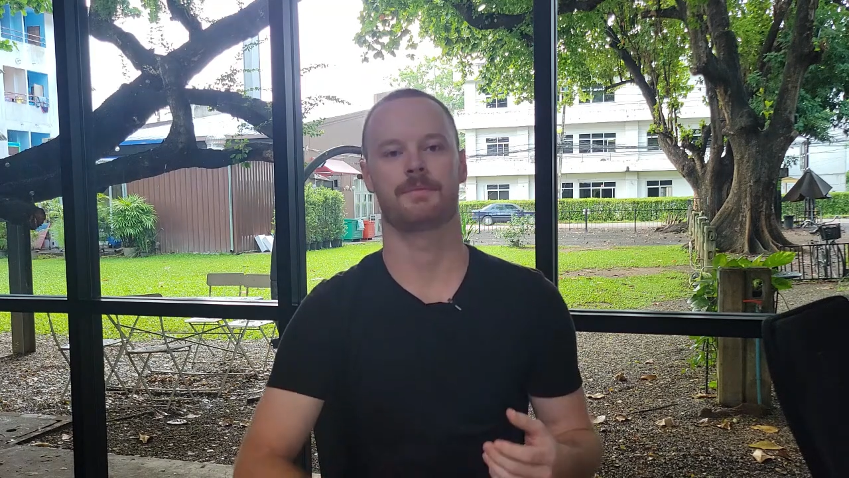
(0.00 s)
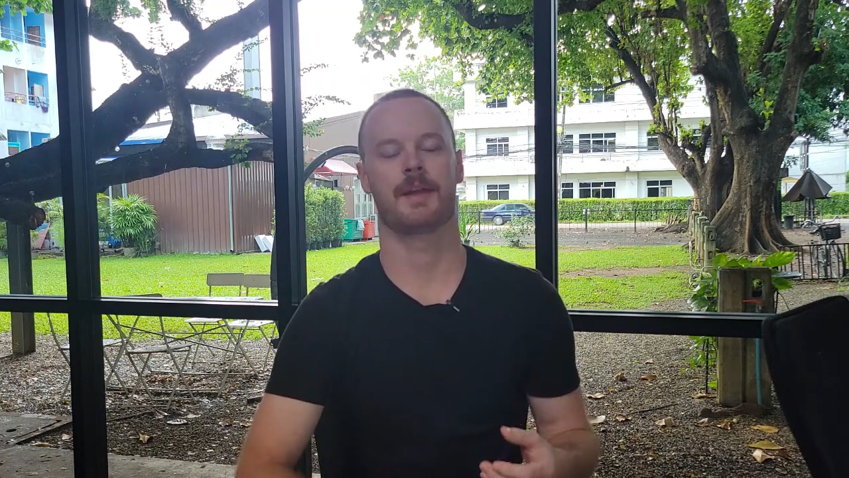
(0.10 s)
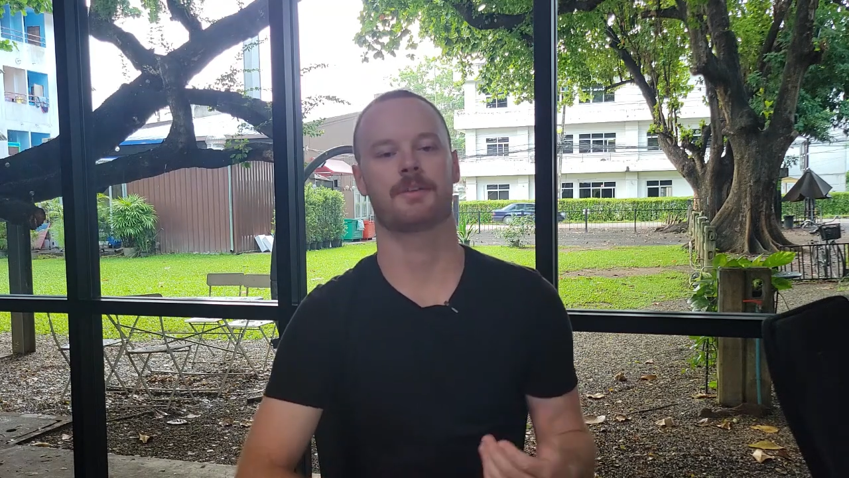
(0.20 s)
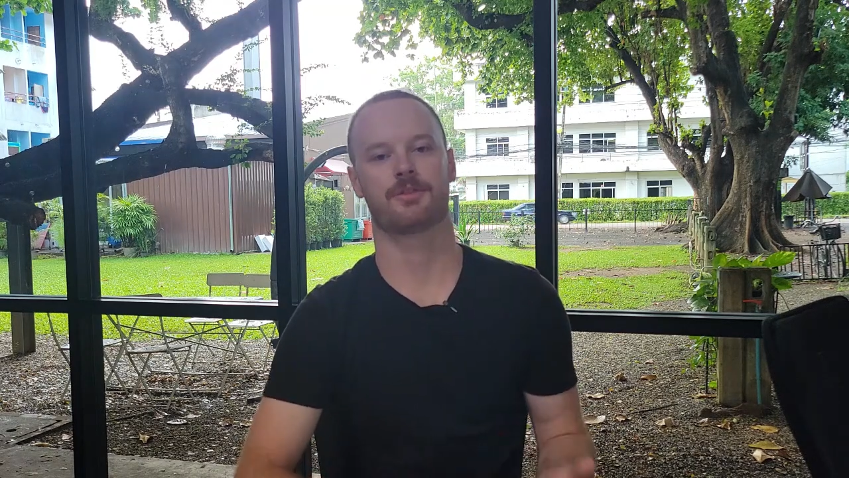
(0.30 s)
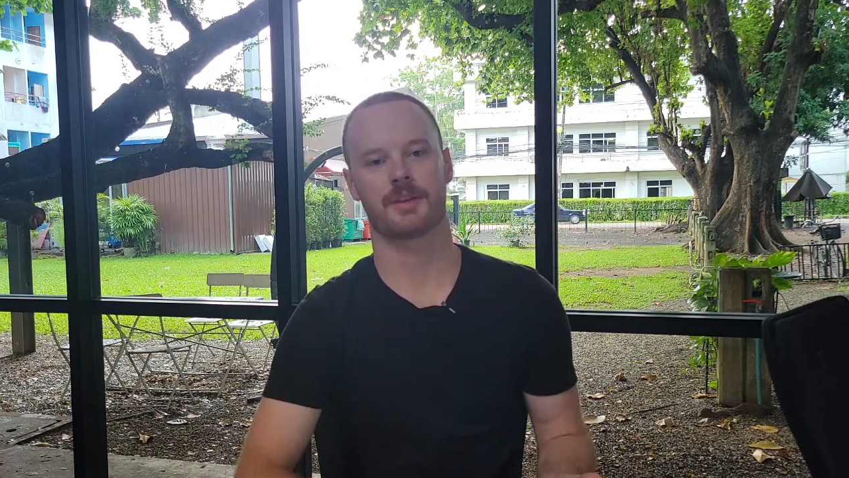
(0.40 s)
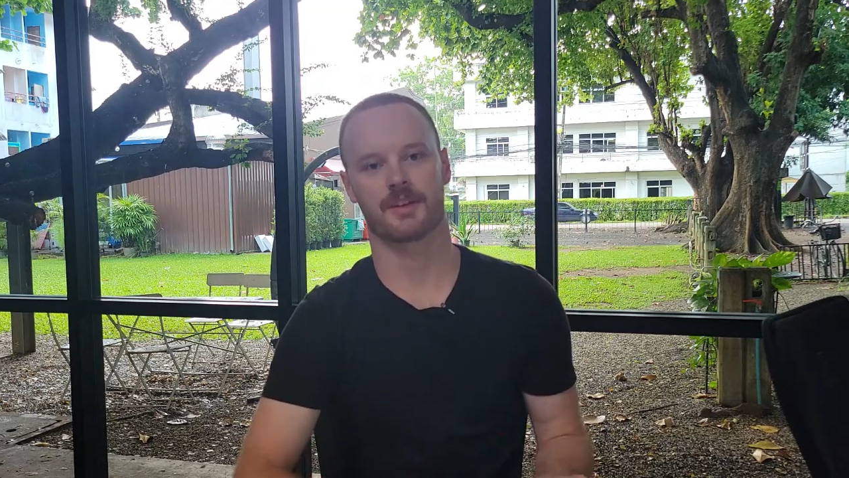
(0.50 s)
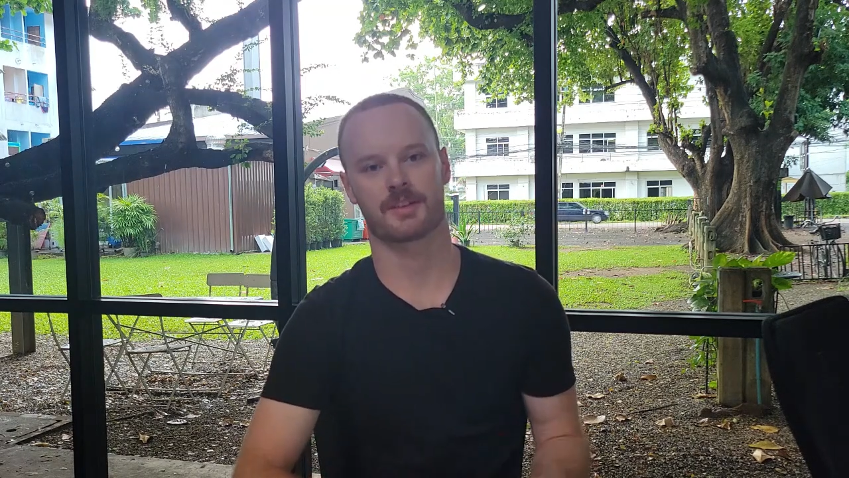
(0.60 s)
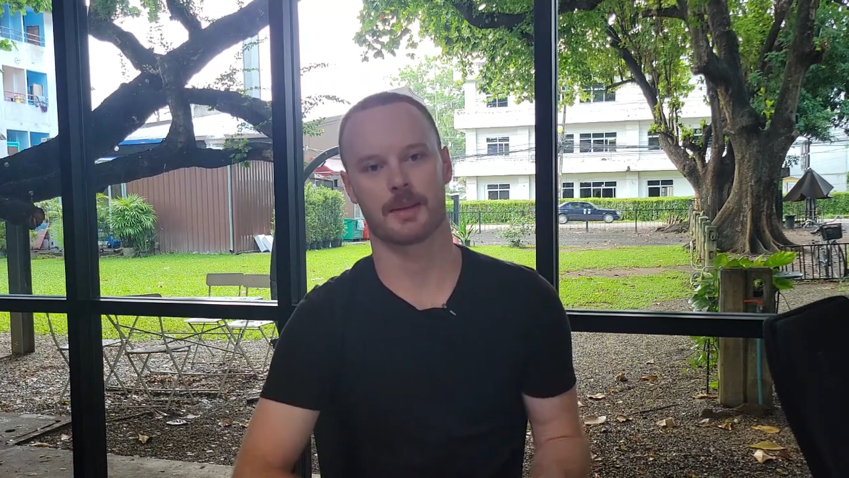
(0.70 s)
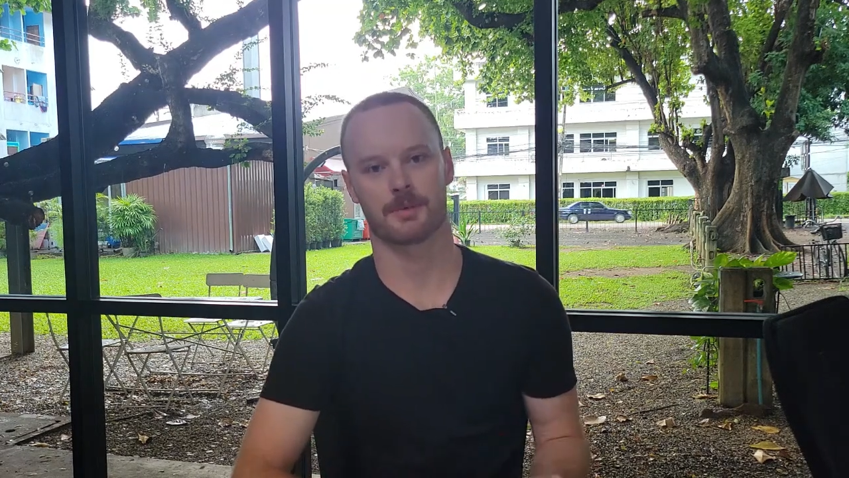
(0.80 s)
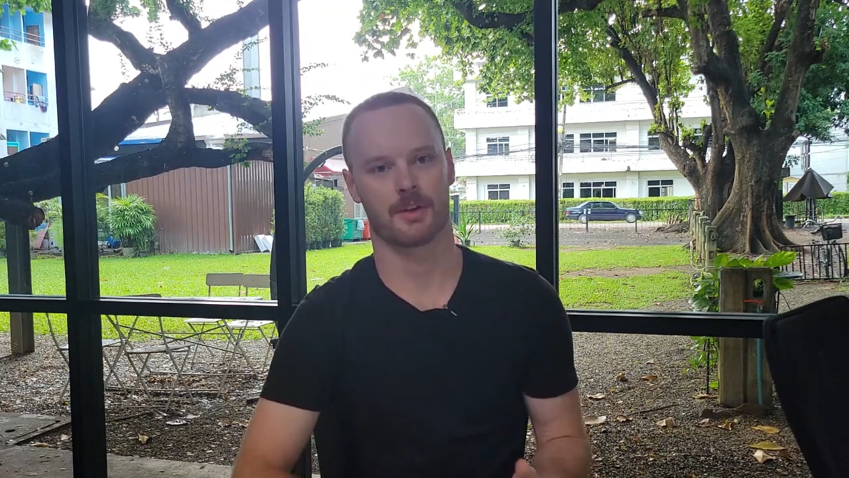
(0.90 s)
Naturally,
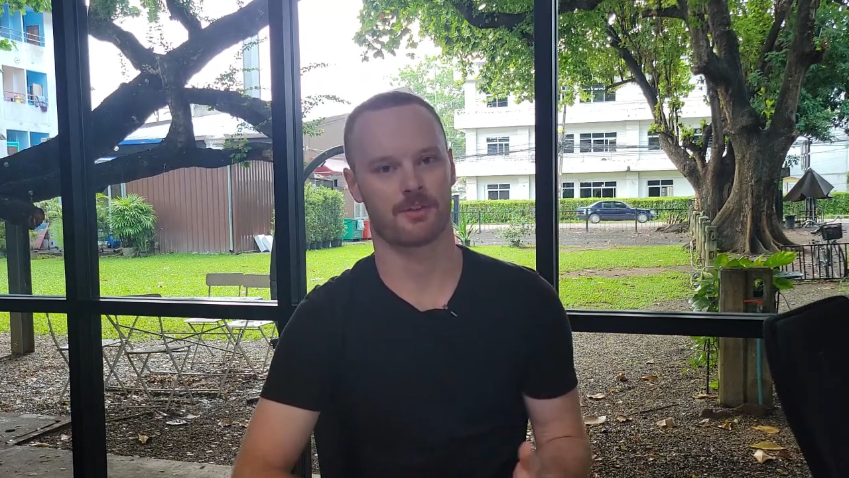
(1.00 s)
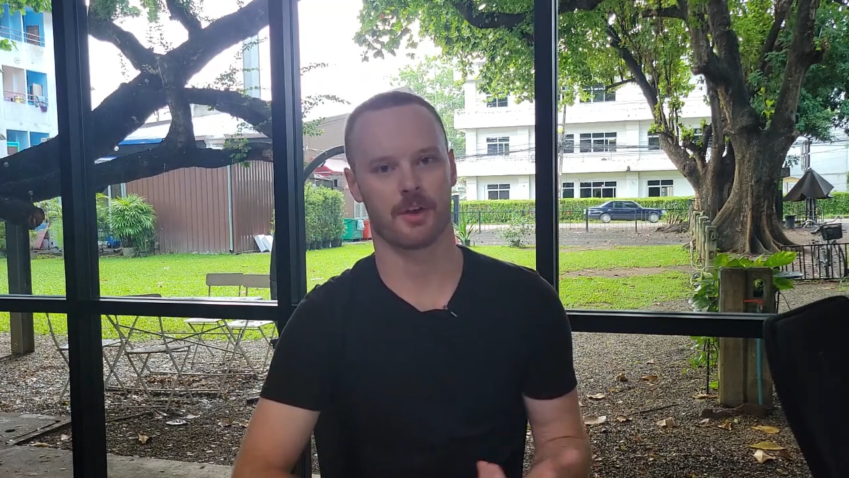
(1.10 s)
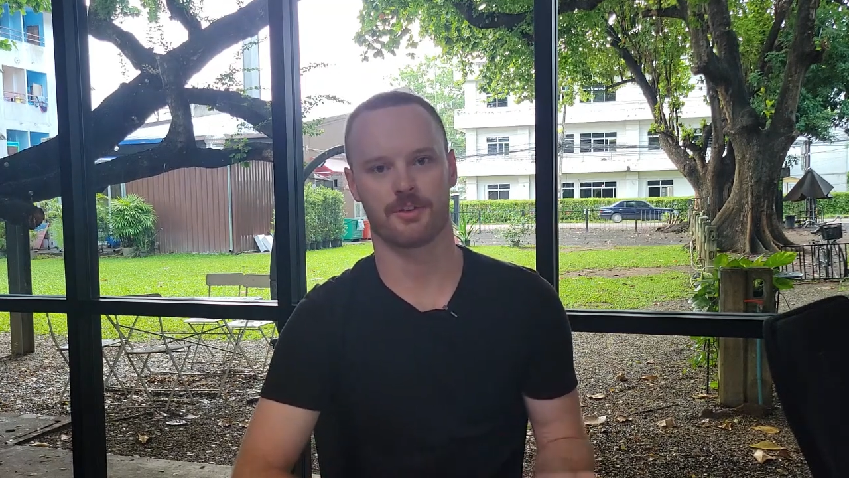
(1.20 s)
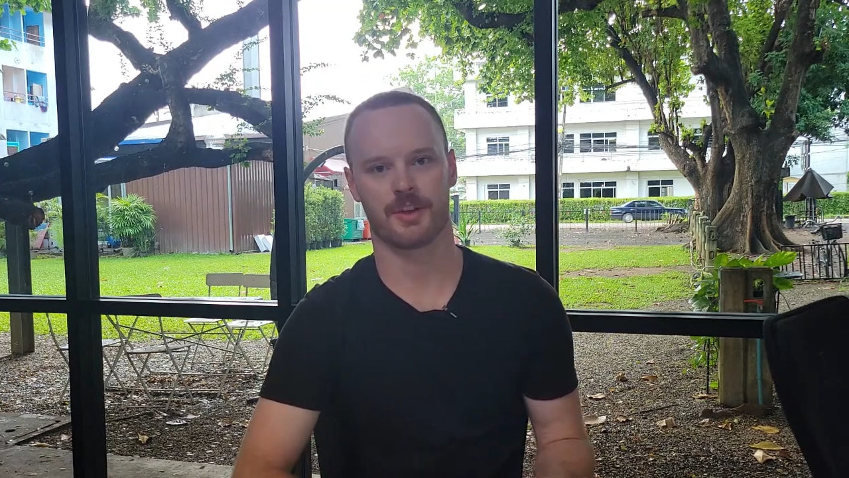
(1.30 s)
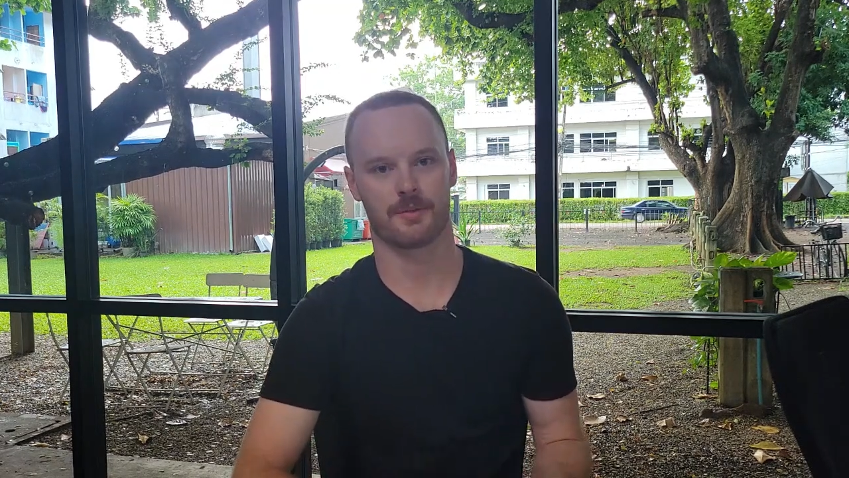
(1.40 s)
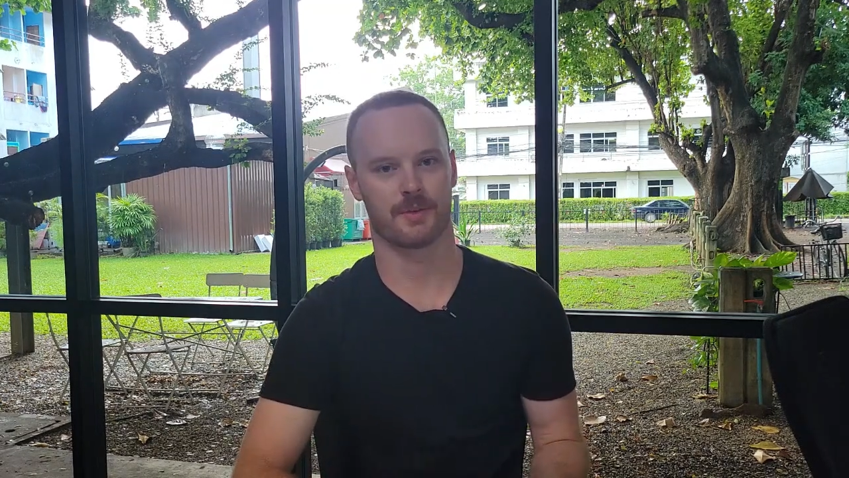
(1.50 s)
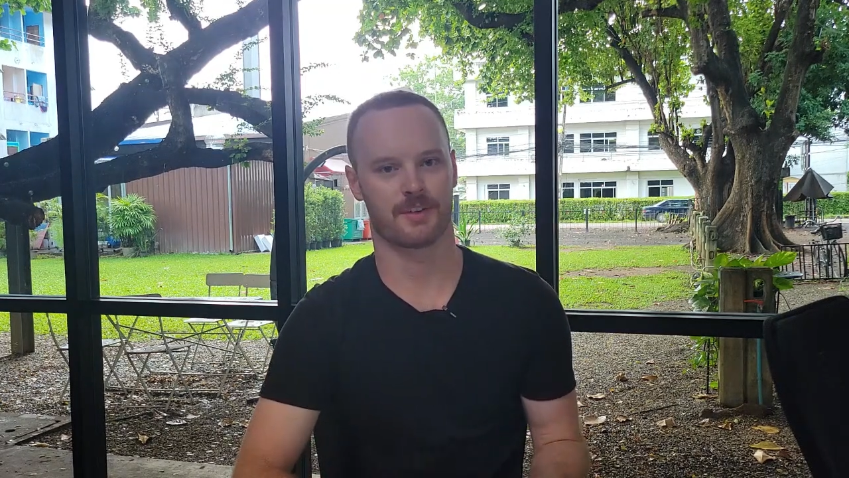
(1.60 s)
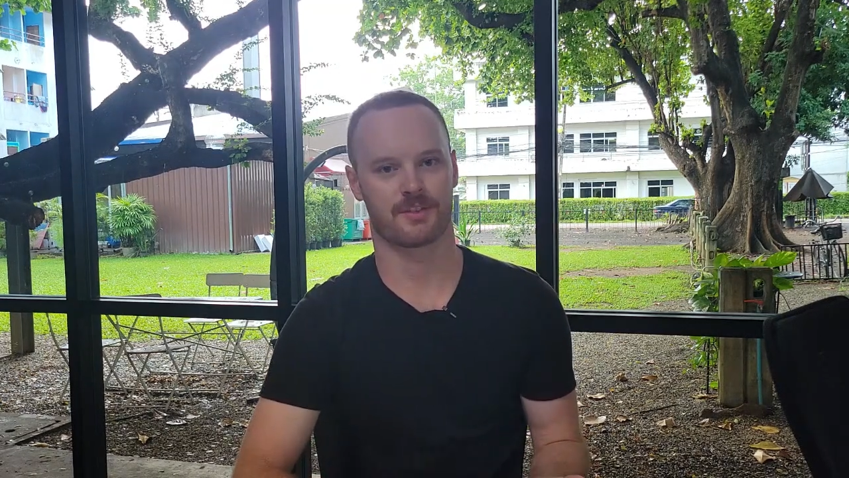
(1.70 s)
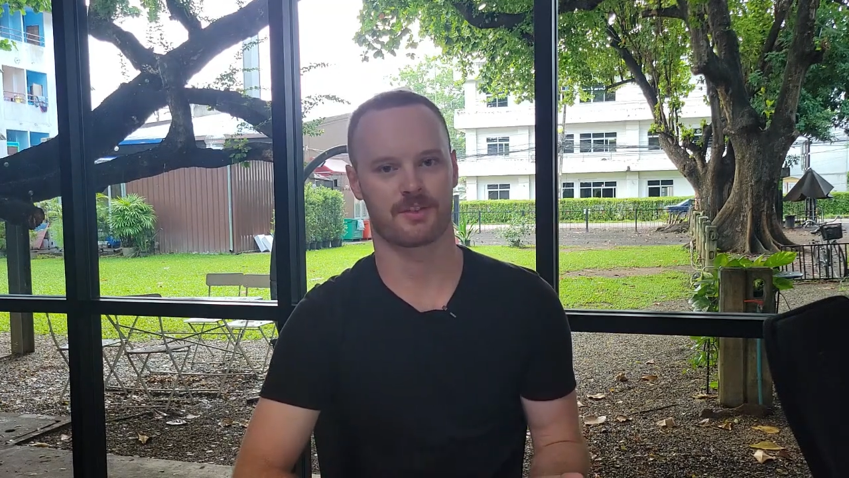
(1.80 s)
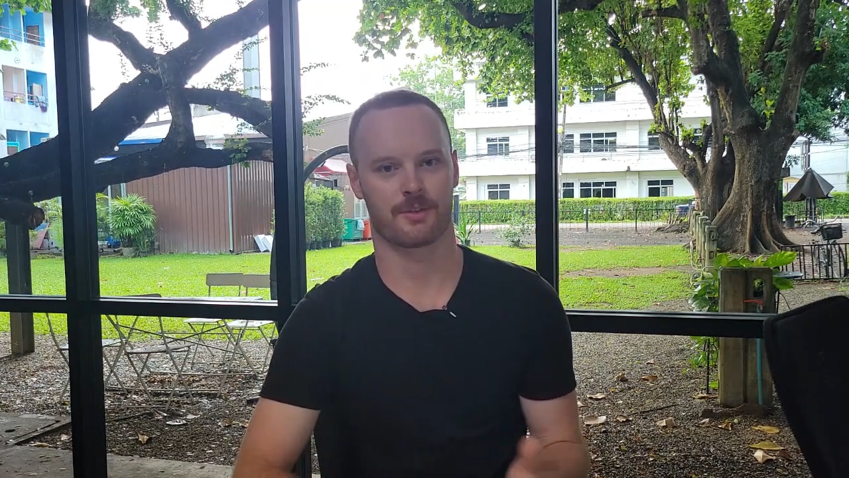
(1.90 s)
this comes with its own set of
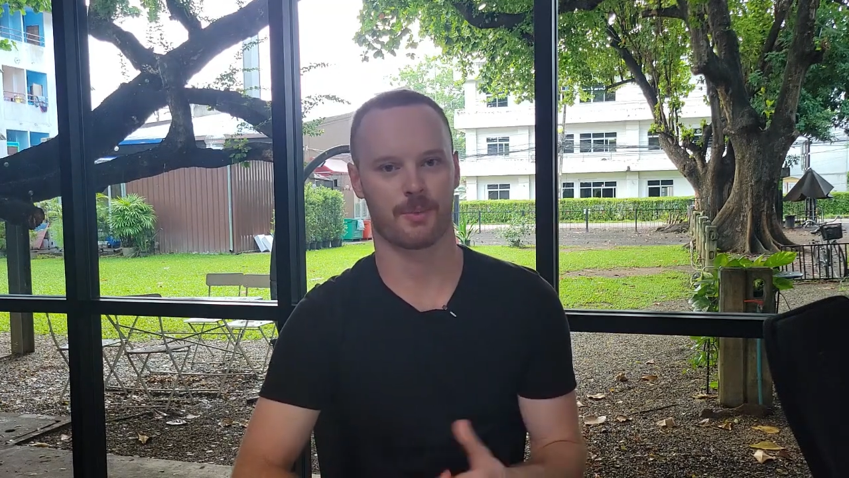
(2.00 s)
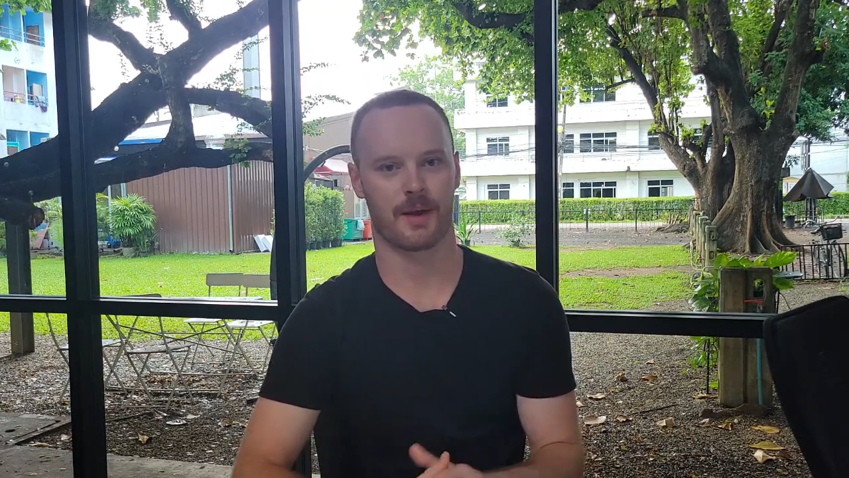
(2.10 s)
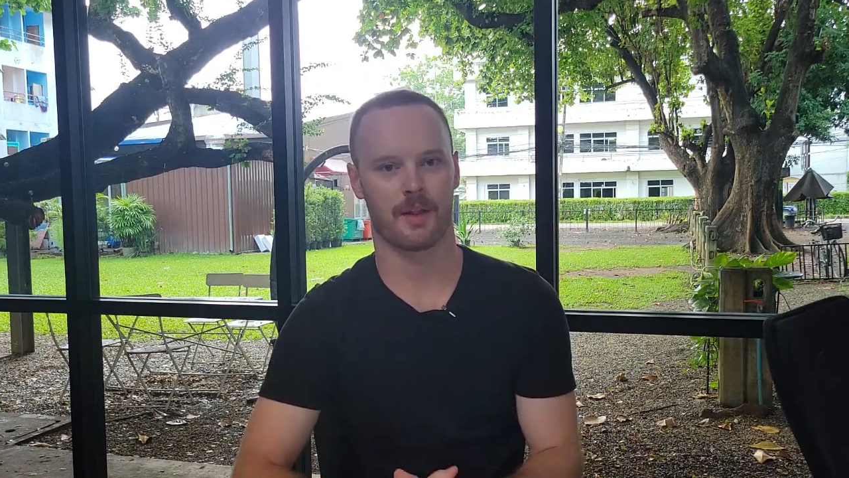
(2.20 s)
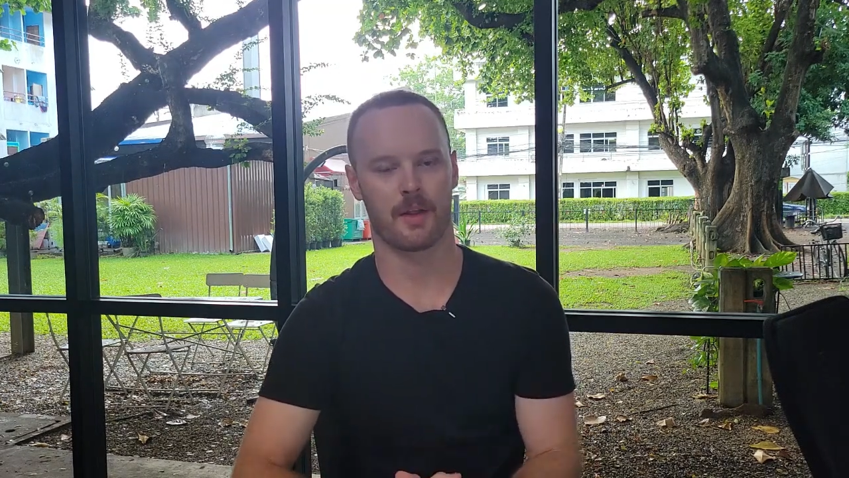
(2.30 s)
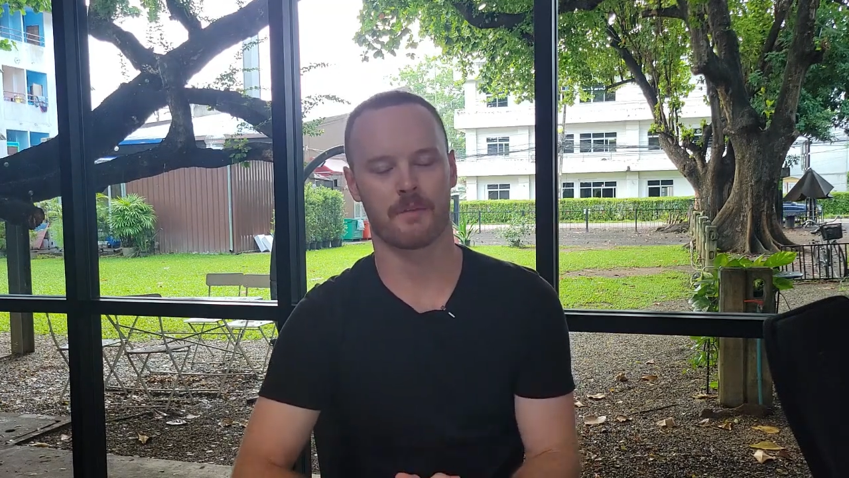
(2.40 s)
risks as well.